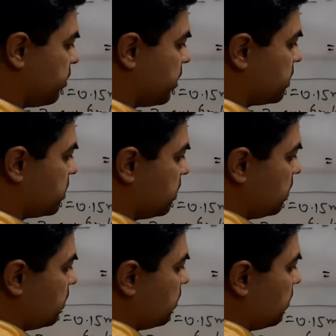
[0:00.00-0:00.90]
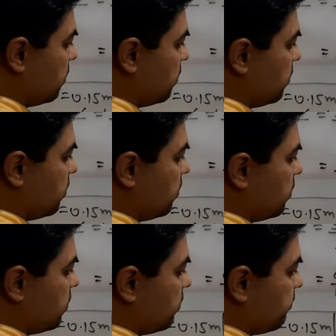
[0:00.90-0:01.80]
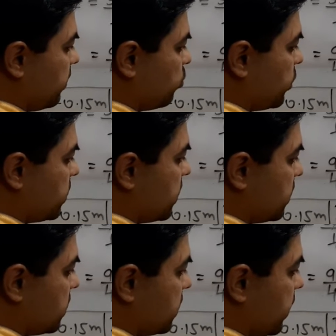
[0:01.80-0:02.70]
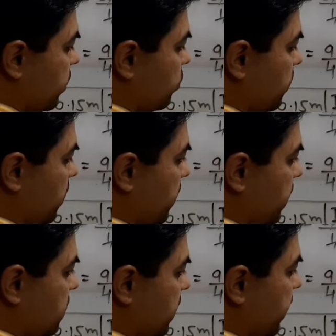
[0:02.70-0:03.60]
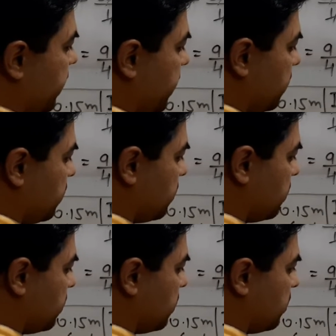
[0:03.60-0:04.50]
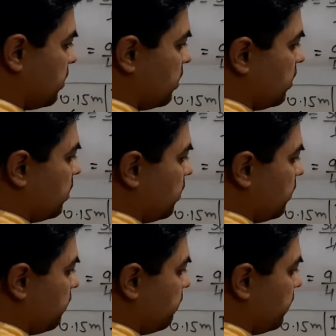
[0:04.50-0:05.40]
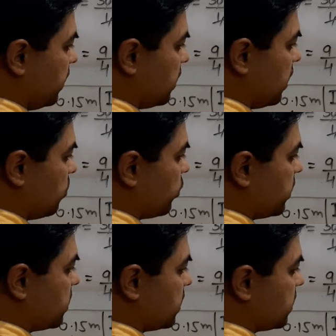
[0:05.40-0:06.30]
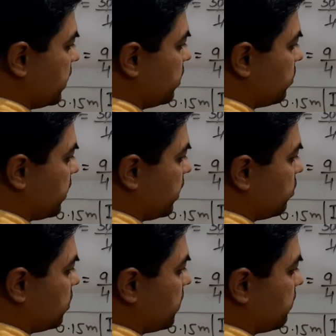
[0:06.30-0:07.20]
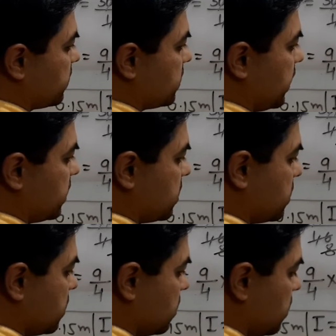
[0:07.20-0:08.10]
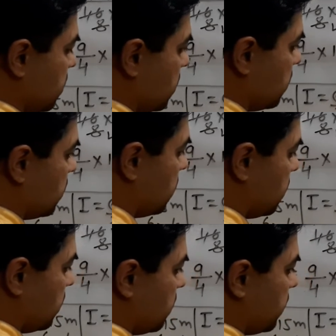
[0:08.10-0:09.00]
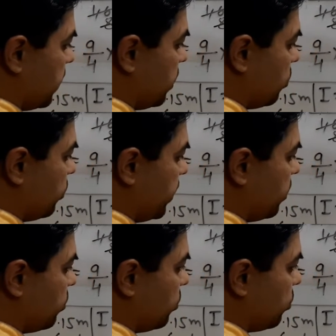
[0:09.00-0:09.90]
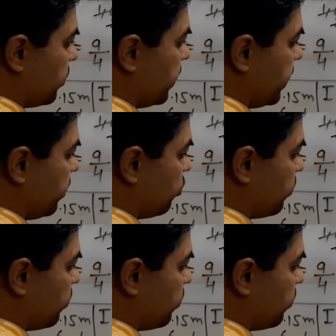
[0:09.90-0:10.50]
your answer 1.6 10 to the power minus 19, V 3.6 into 10 to the power 6, then 2 into 22